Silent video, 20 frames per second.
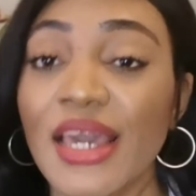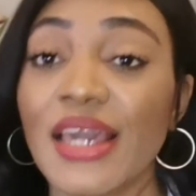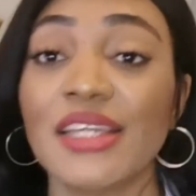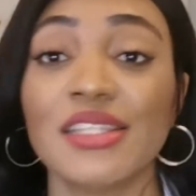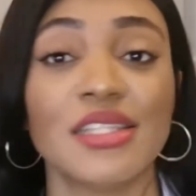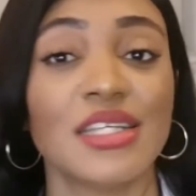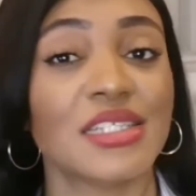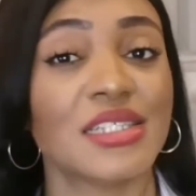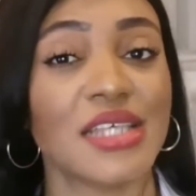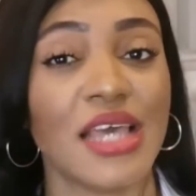
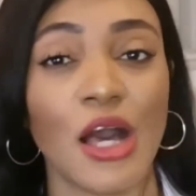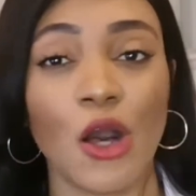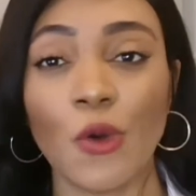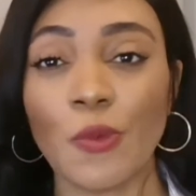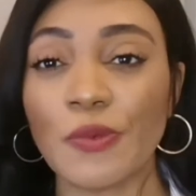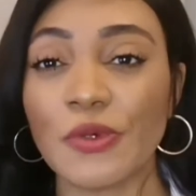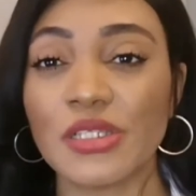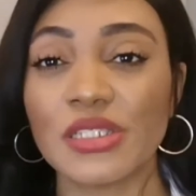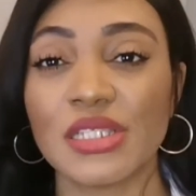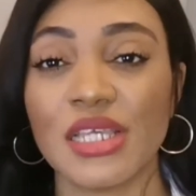It does
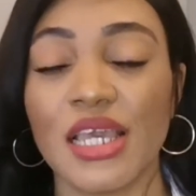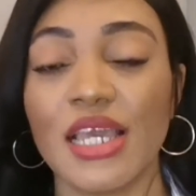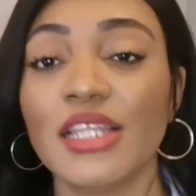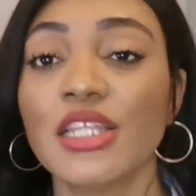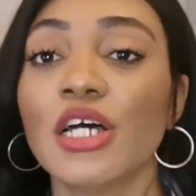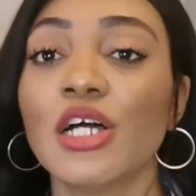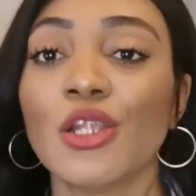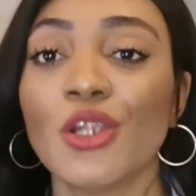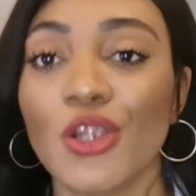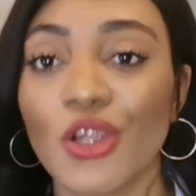help us
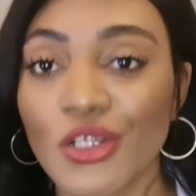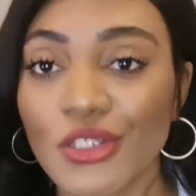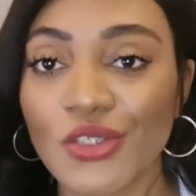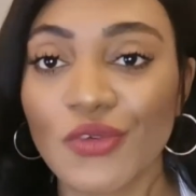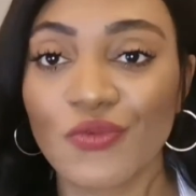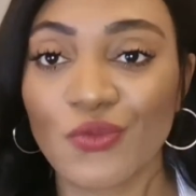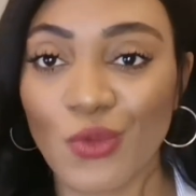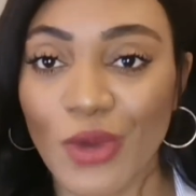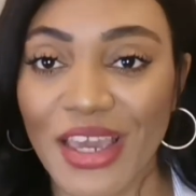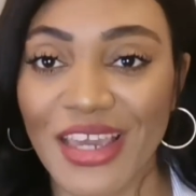in a lot
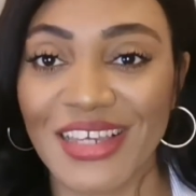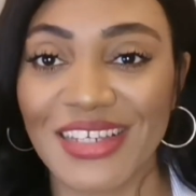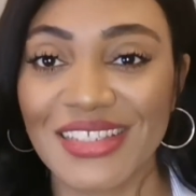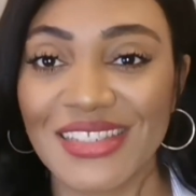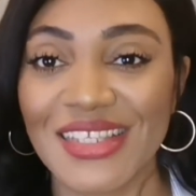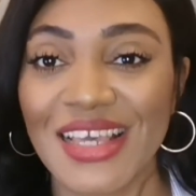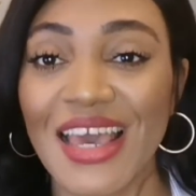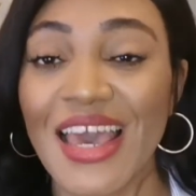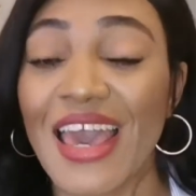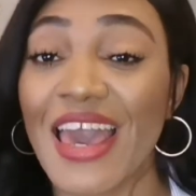of
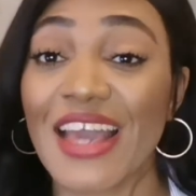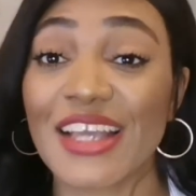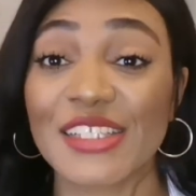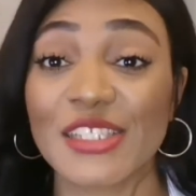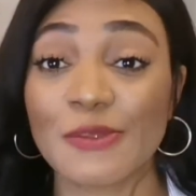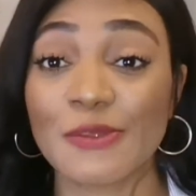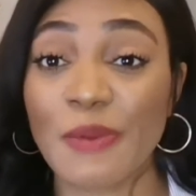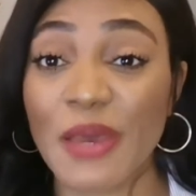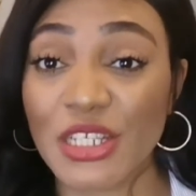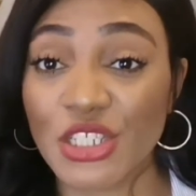ways,
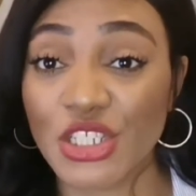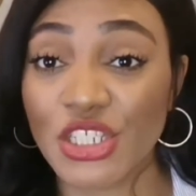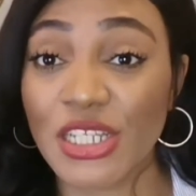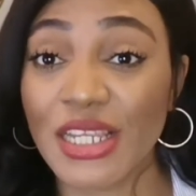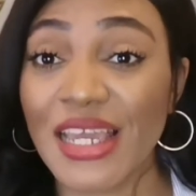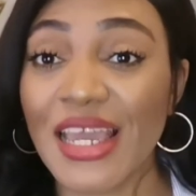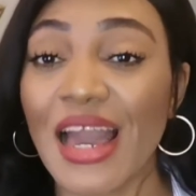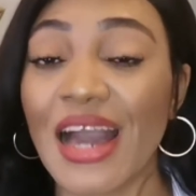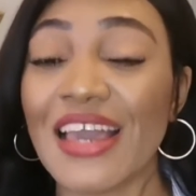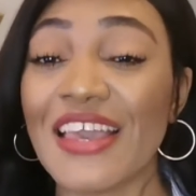
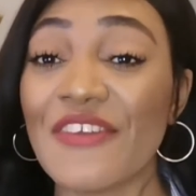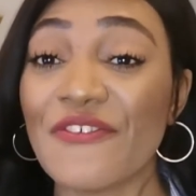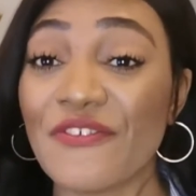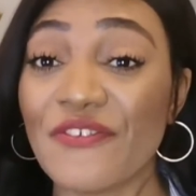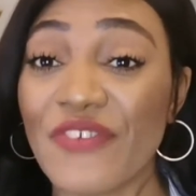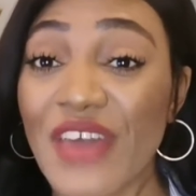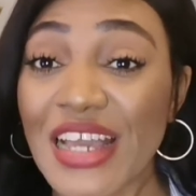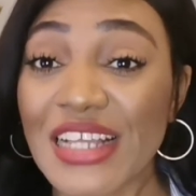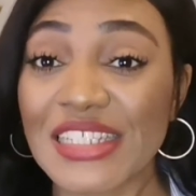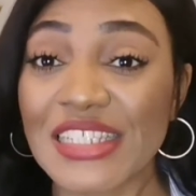especially
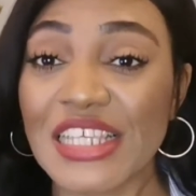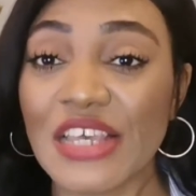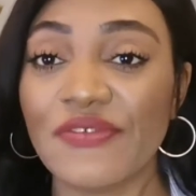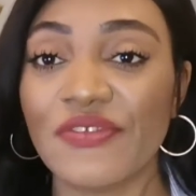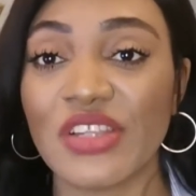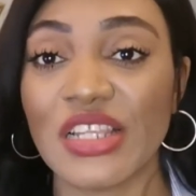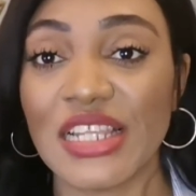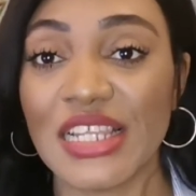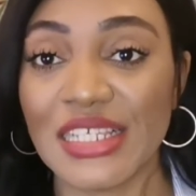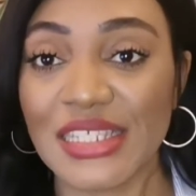
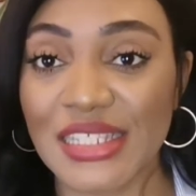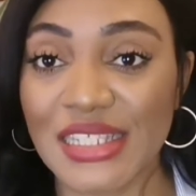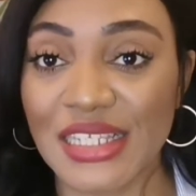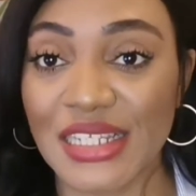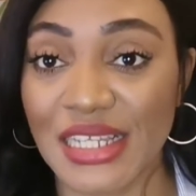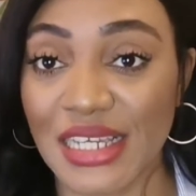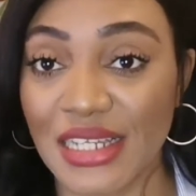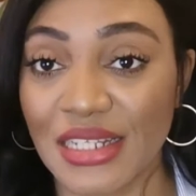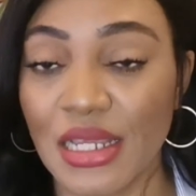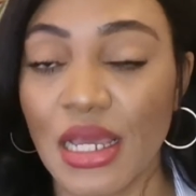effective
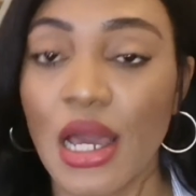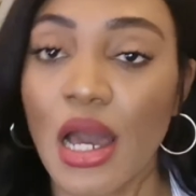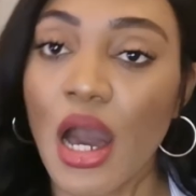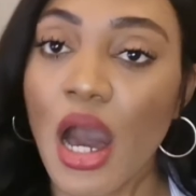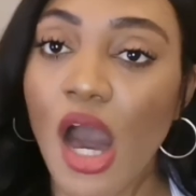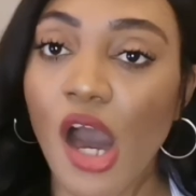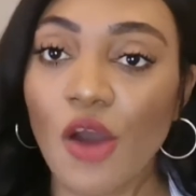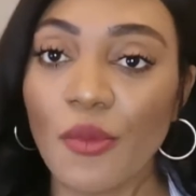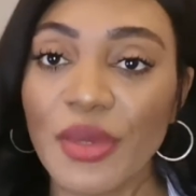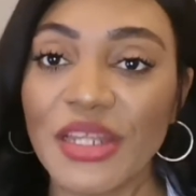listening.
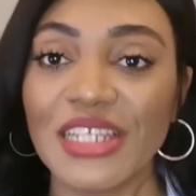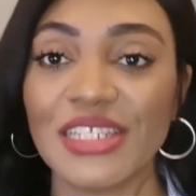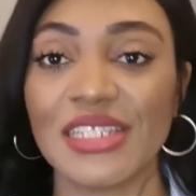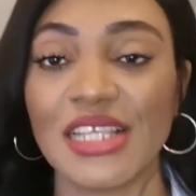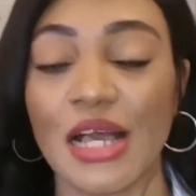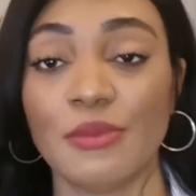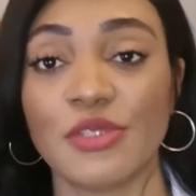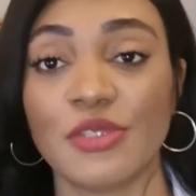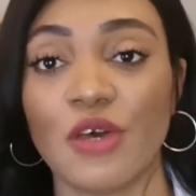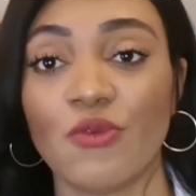How many
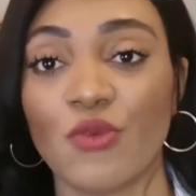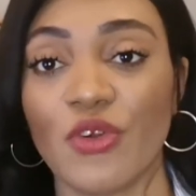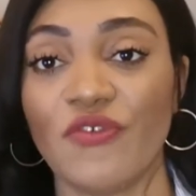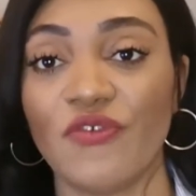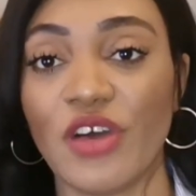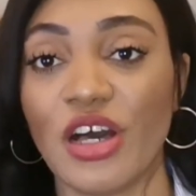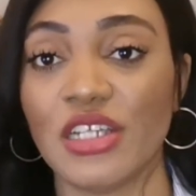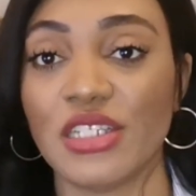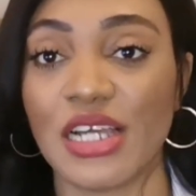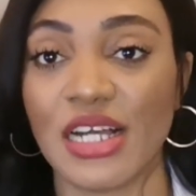times have we
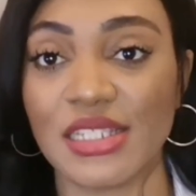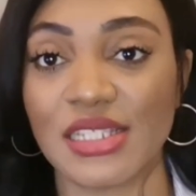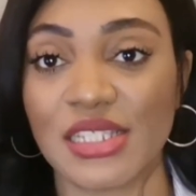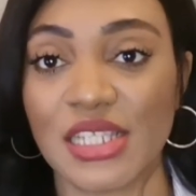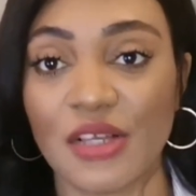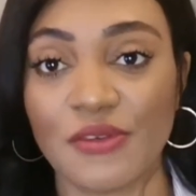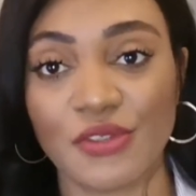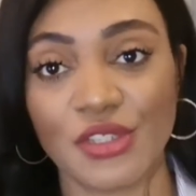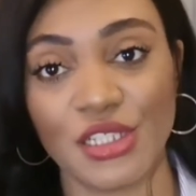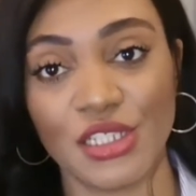found
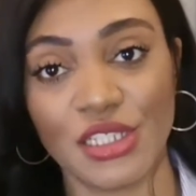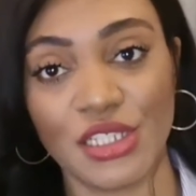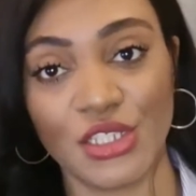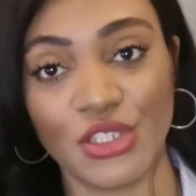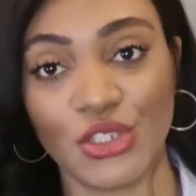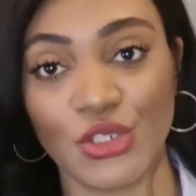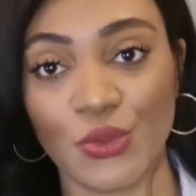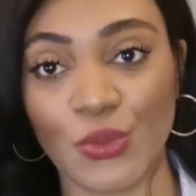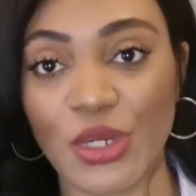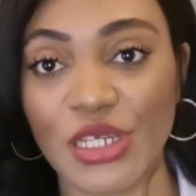ourselves in a
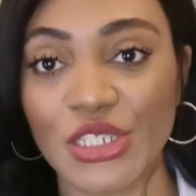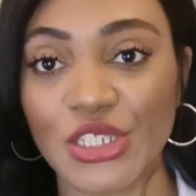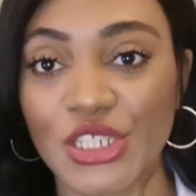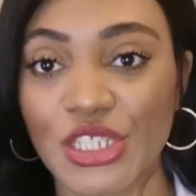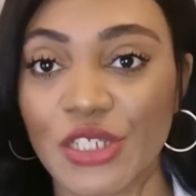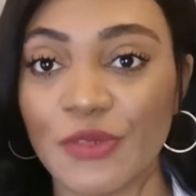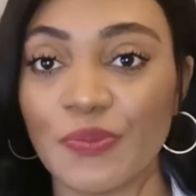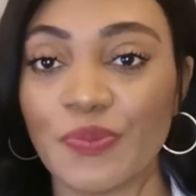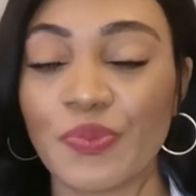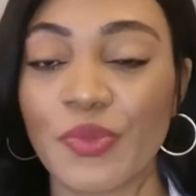
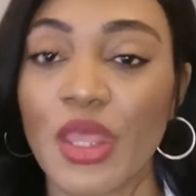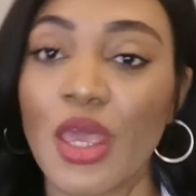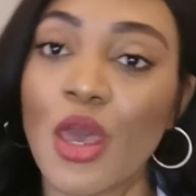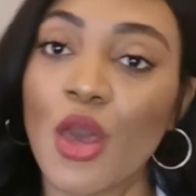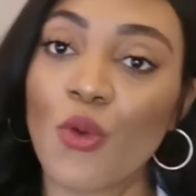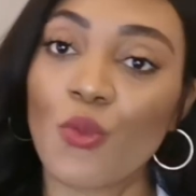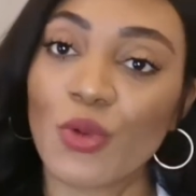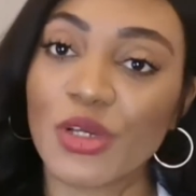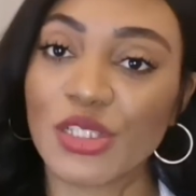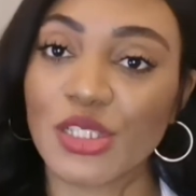situation
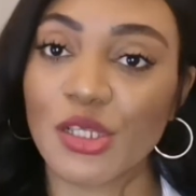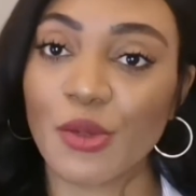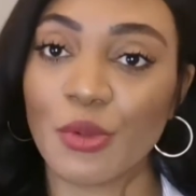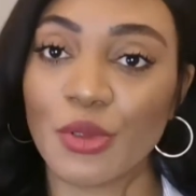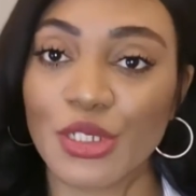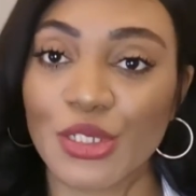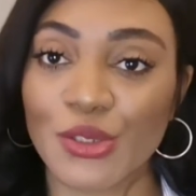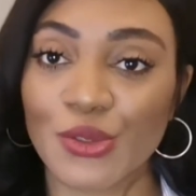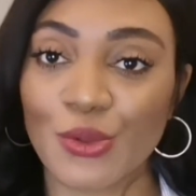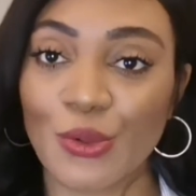when
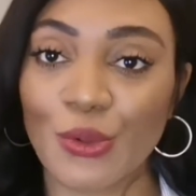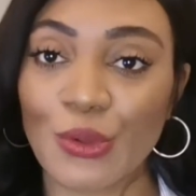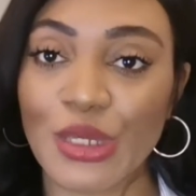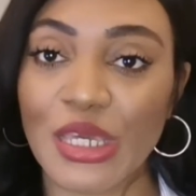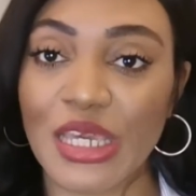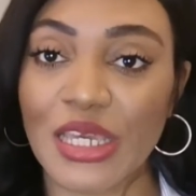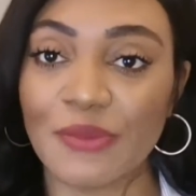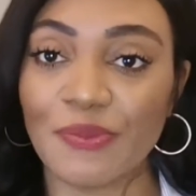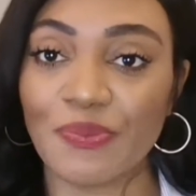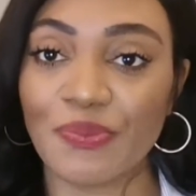someone is
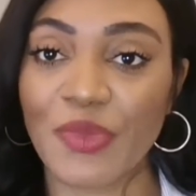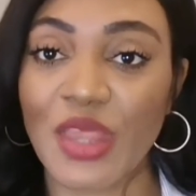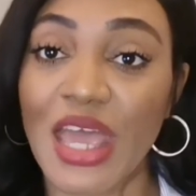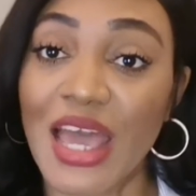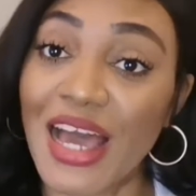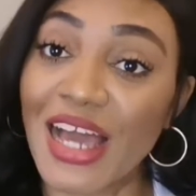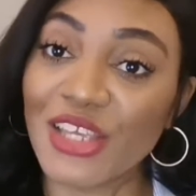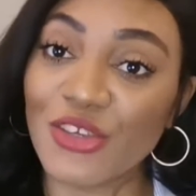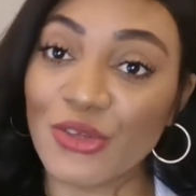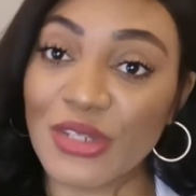talking
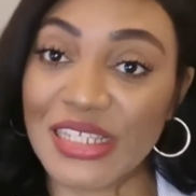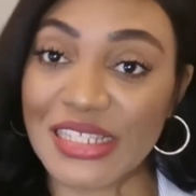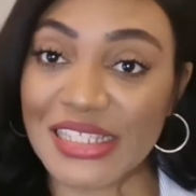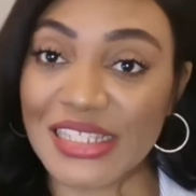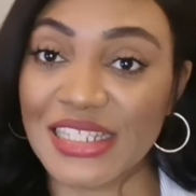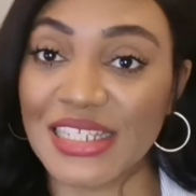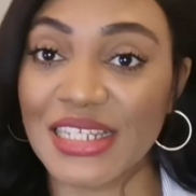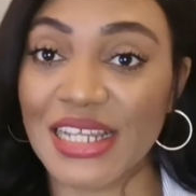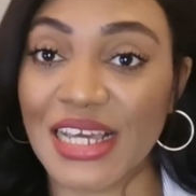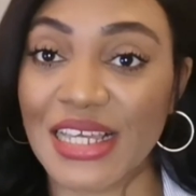and you're
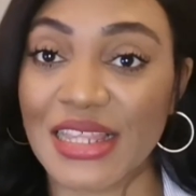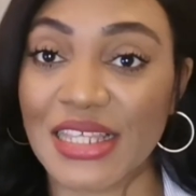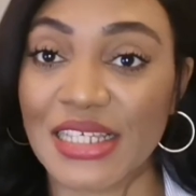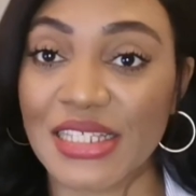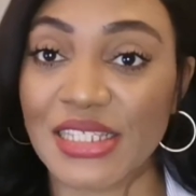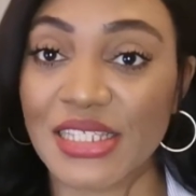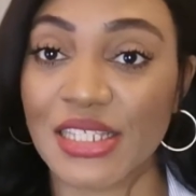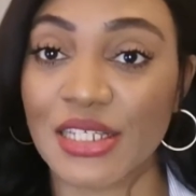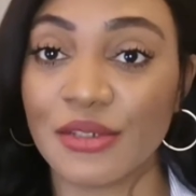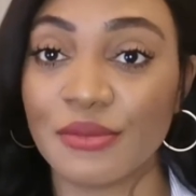listening like
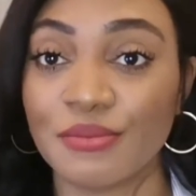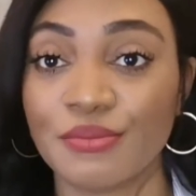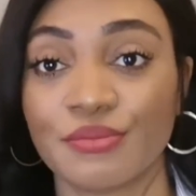this?